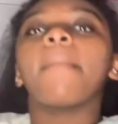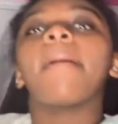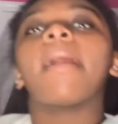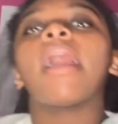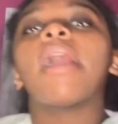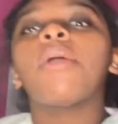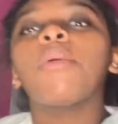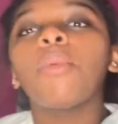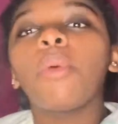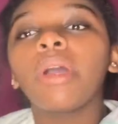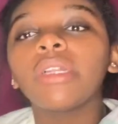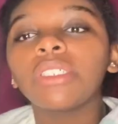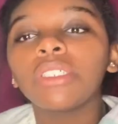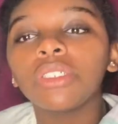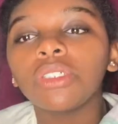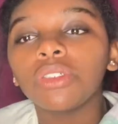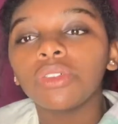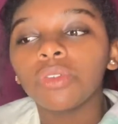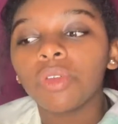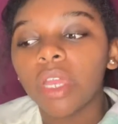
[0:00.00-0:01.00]
I watch a
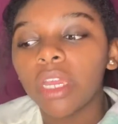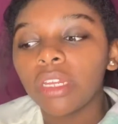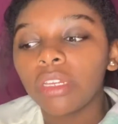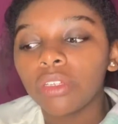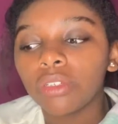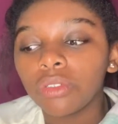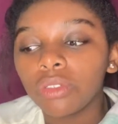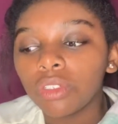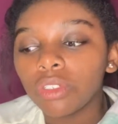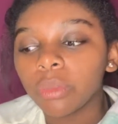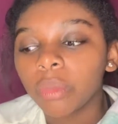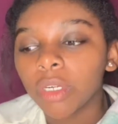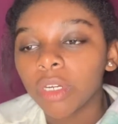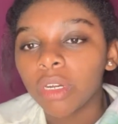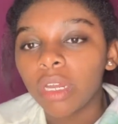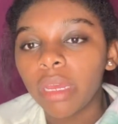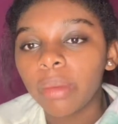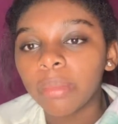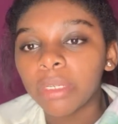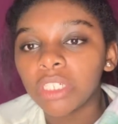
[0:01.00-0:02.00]
great YouTuber. Her
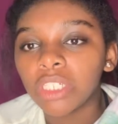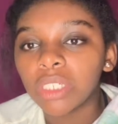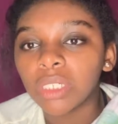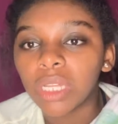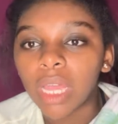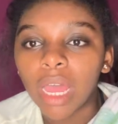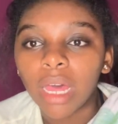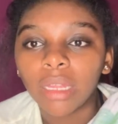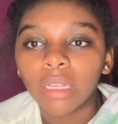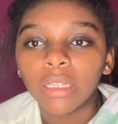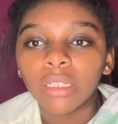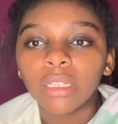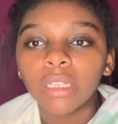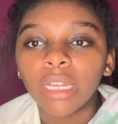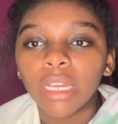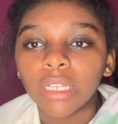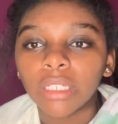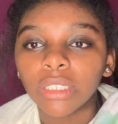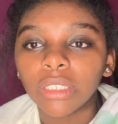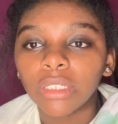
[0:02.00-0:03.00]
name is Shallon
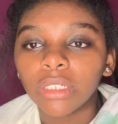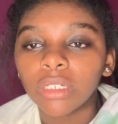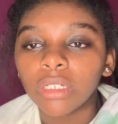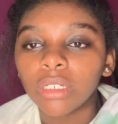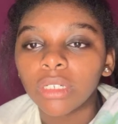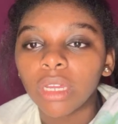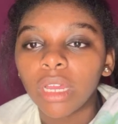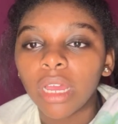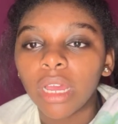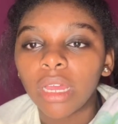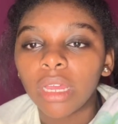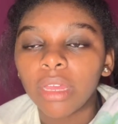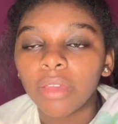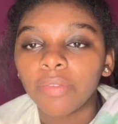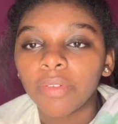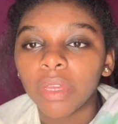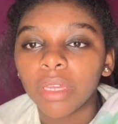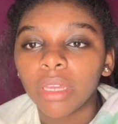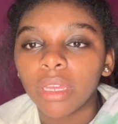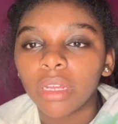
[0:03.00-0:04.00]
Lester. If
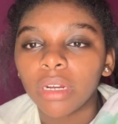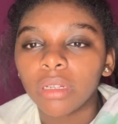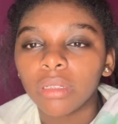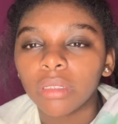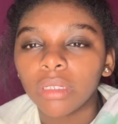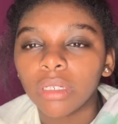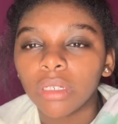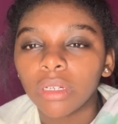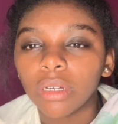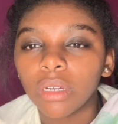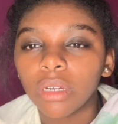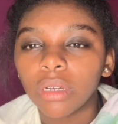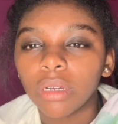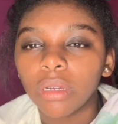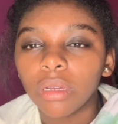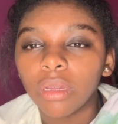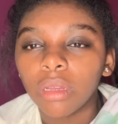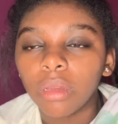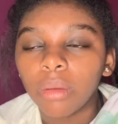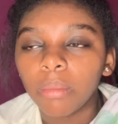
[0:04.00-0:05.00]
I can, I'll link her
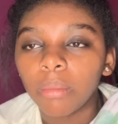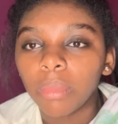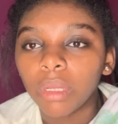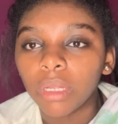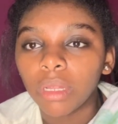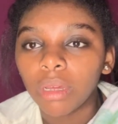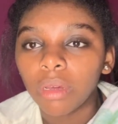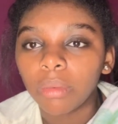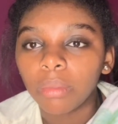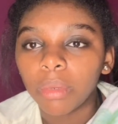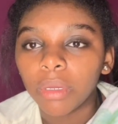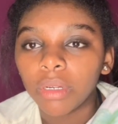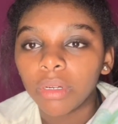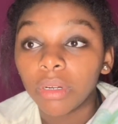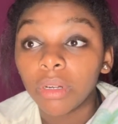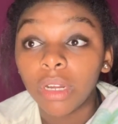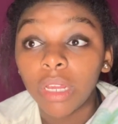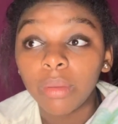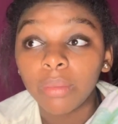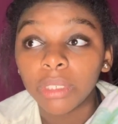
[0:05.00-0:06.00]
below. But
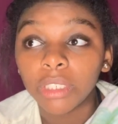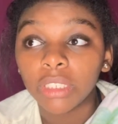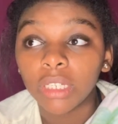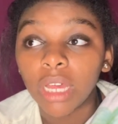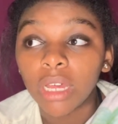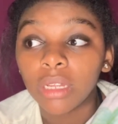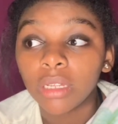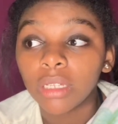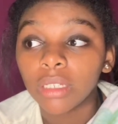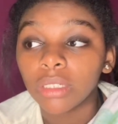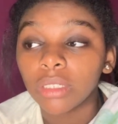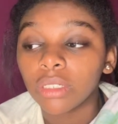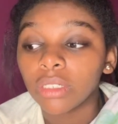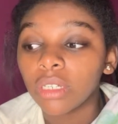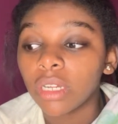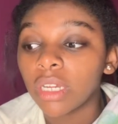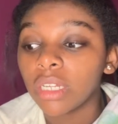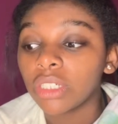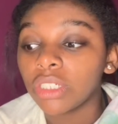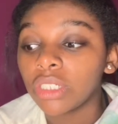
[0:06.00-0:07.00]
her name is Shallon Lester,
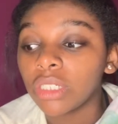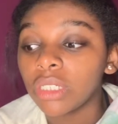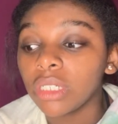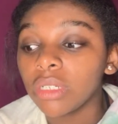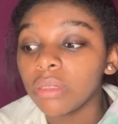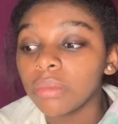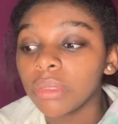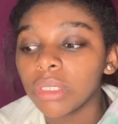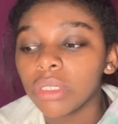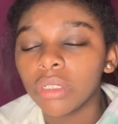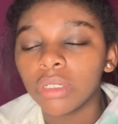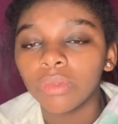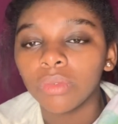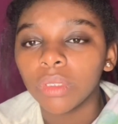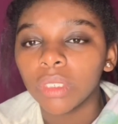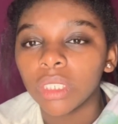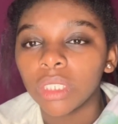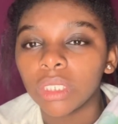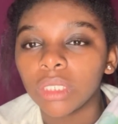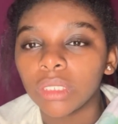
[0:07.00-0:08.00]
and she gives good
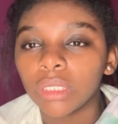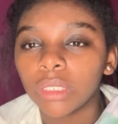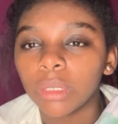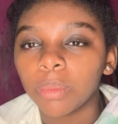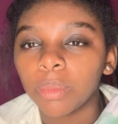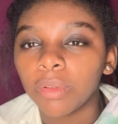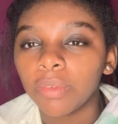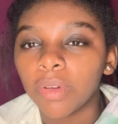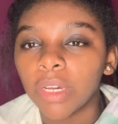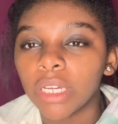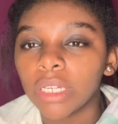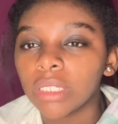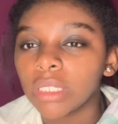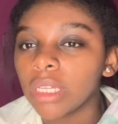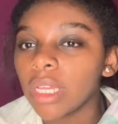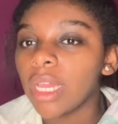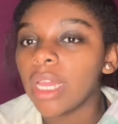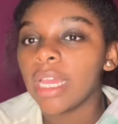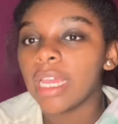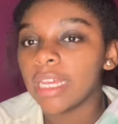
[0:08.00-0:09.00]
relationship advice.
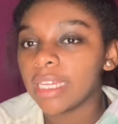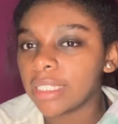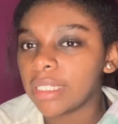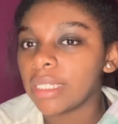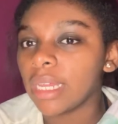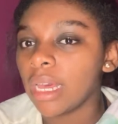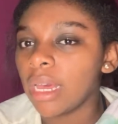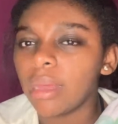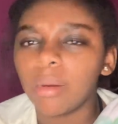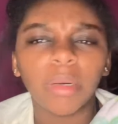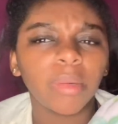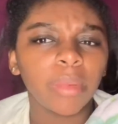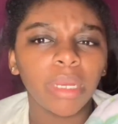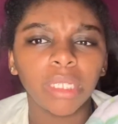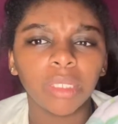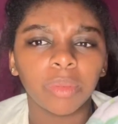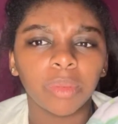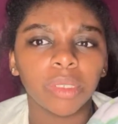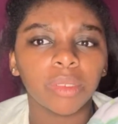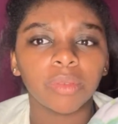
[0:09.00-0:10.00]
It's not, and I'm not
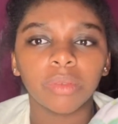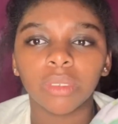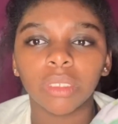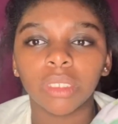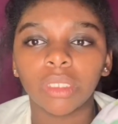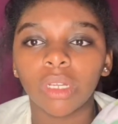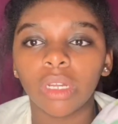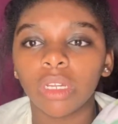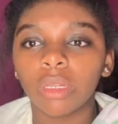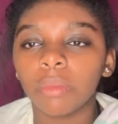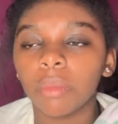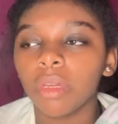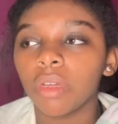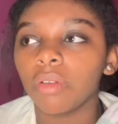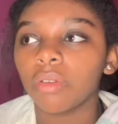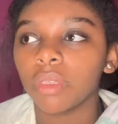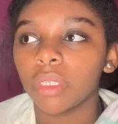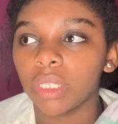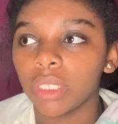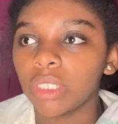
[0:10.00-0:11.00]
specifically talking about a
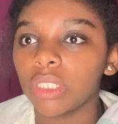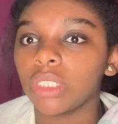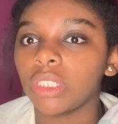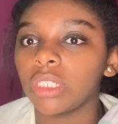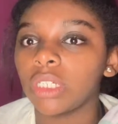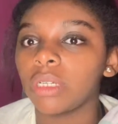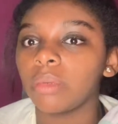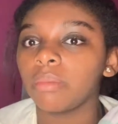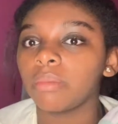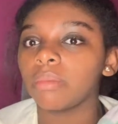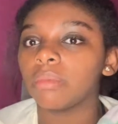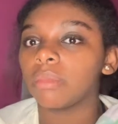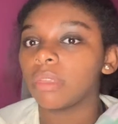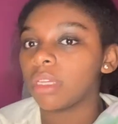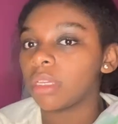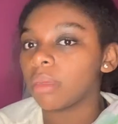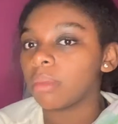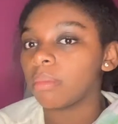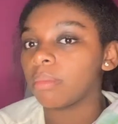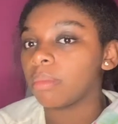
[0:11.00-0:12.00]
relationship,
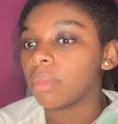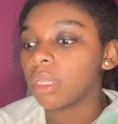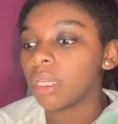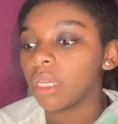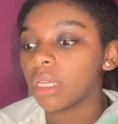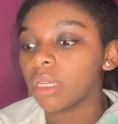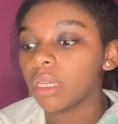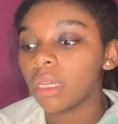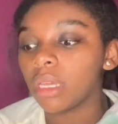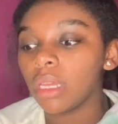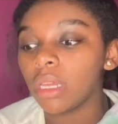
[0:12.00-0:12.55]
like, but like,